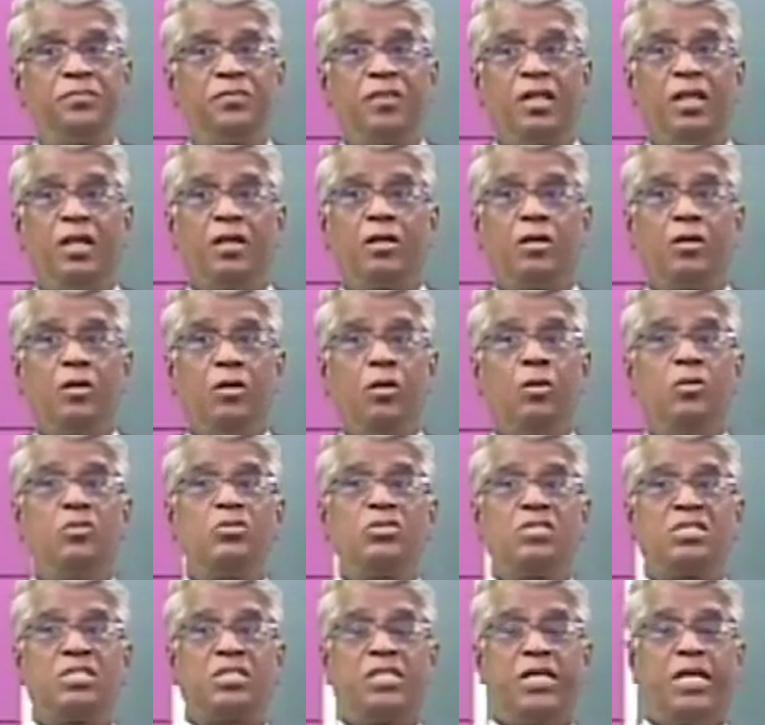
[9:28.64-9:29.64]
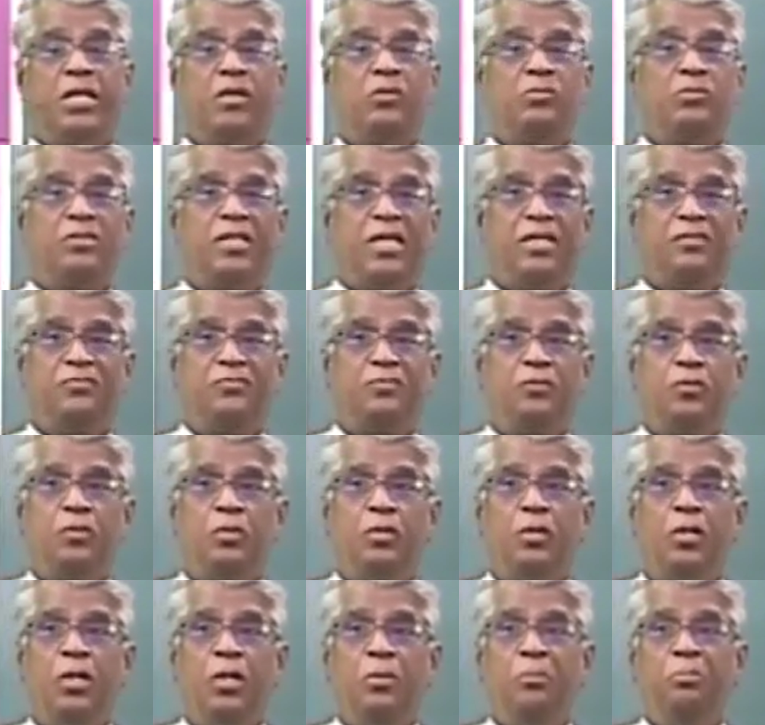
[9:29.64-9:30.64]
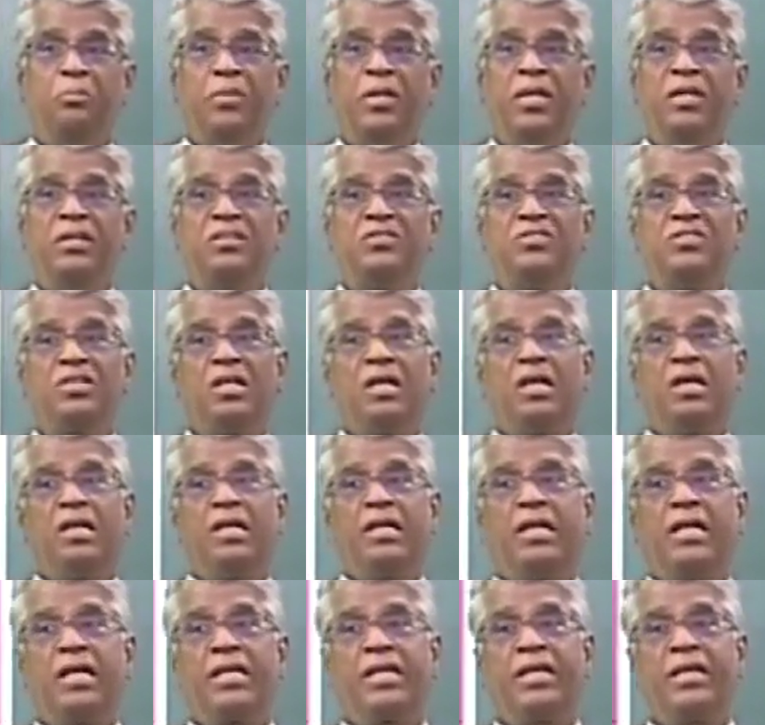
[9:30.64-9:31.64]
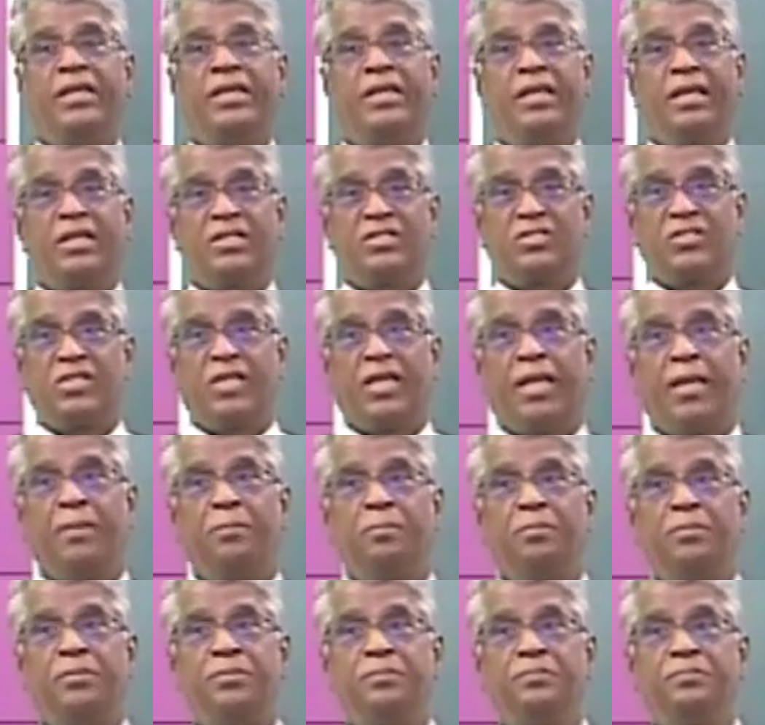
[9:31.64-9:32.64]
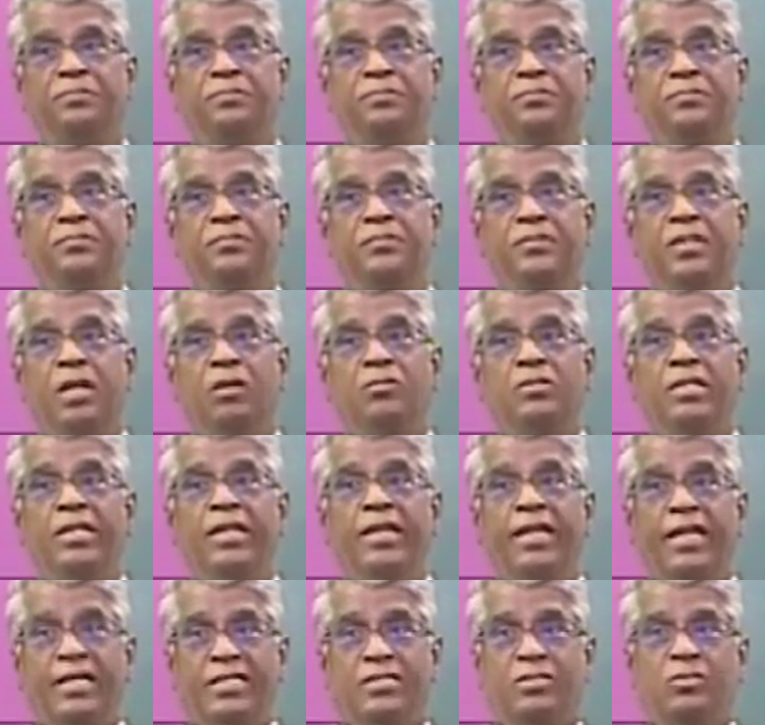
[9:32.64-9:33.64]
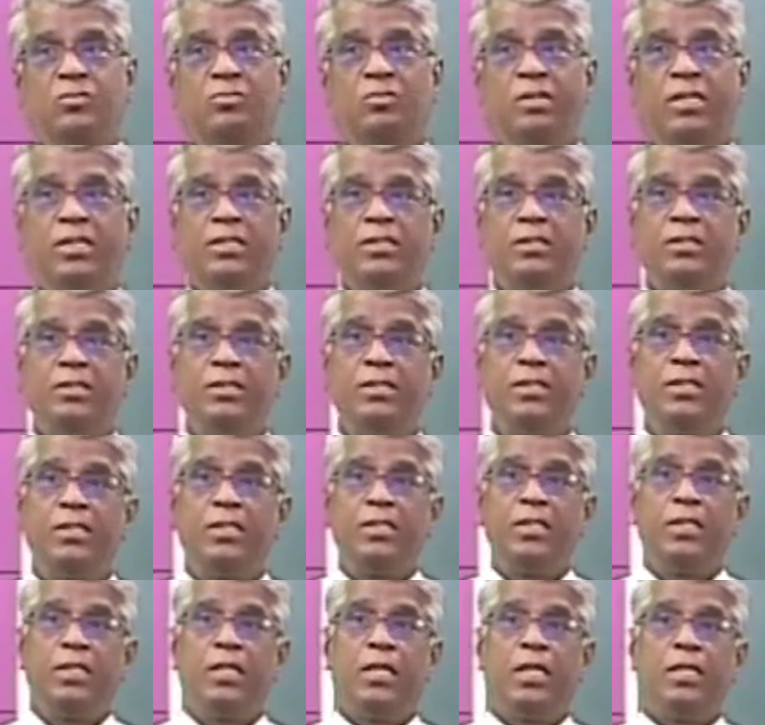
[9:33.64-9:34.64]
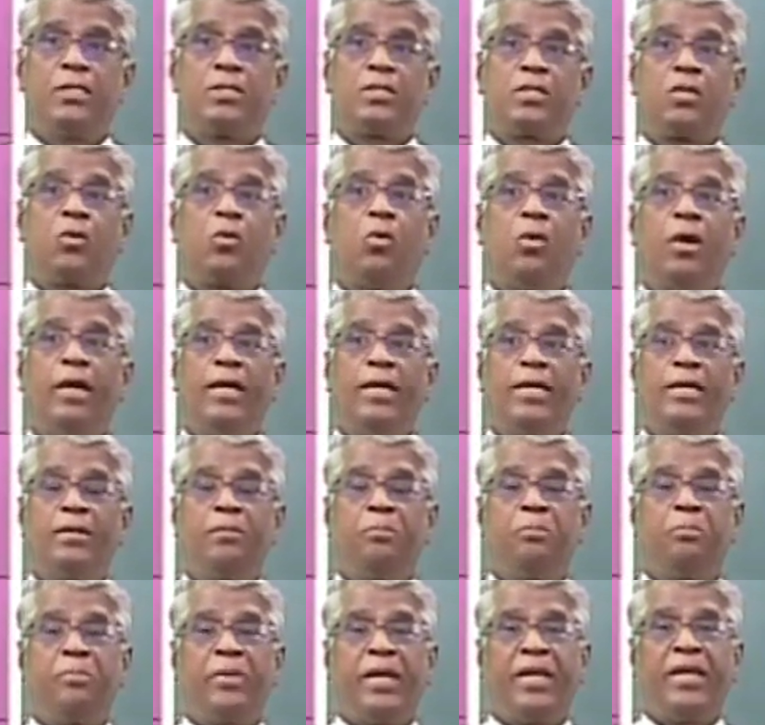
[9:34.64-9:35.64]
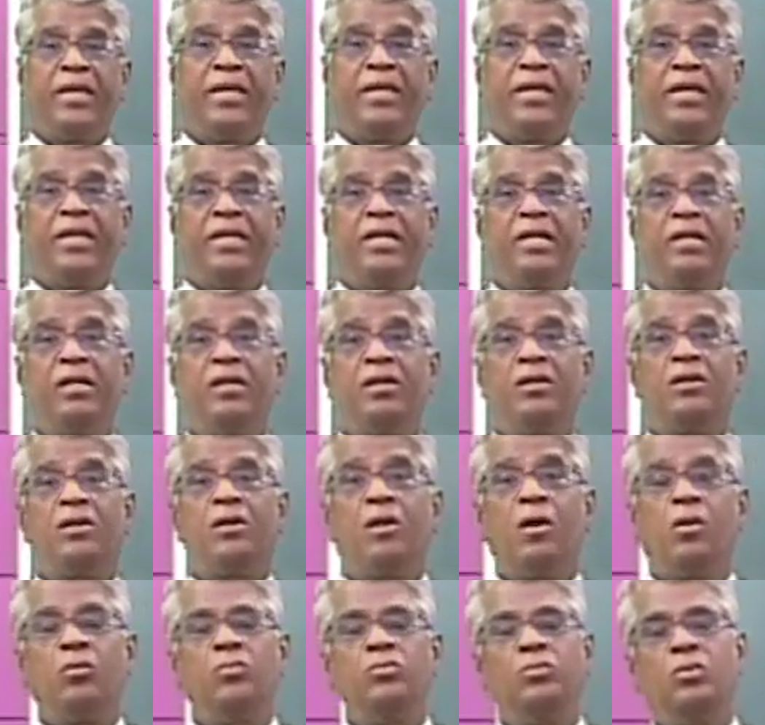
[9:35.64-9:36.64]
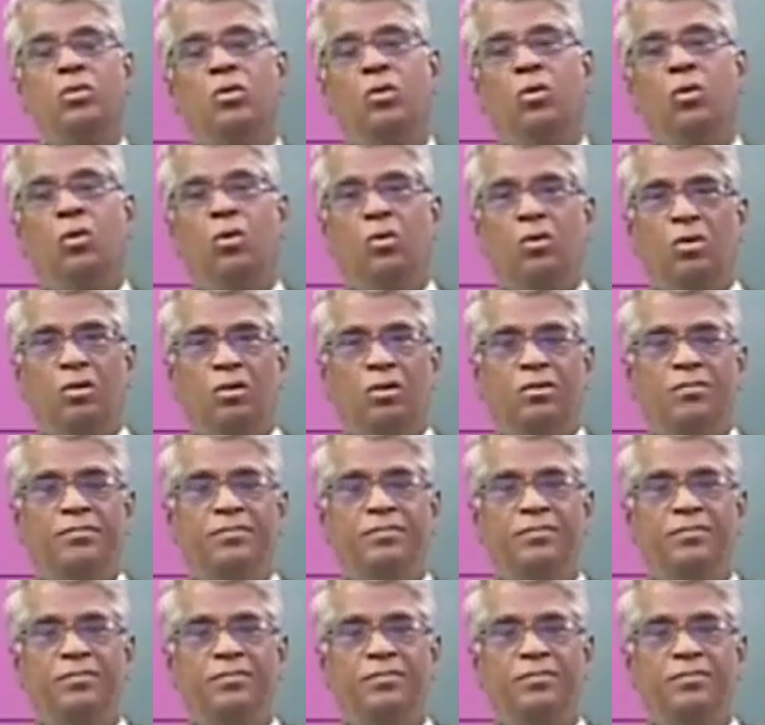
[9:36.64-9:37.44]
A close shave therefore means a lucky escape. Now the next one, a square peg in a round hole.